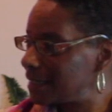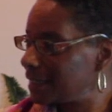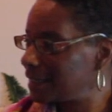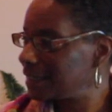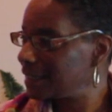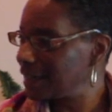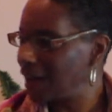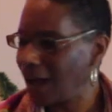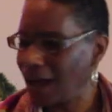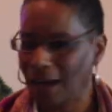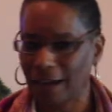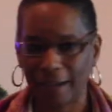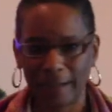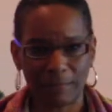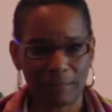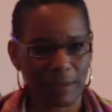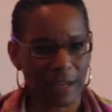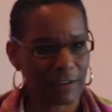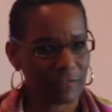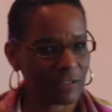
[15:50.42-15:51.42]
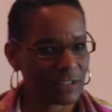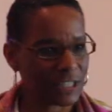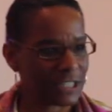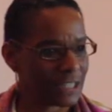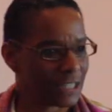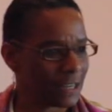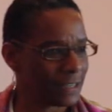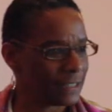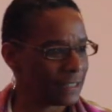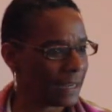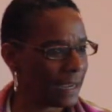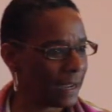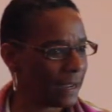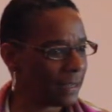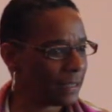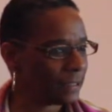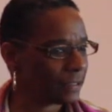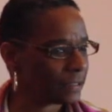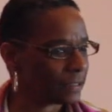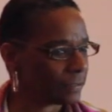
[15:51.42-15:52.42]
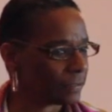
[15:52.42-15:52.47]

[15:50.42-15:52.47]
and time every Sunday?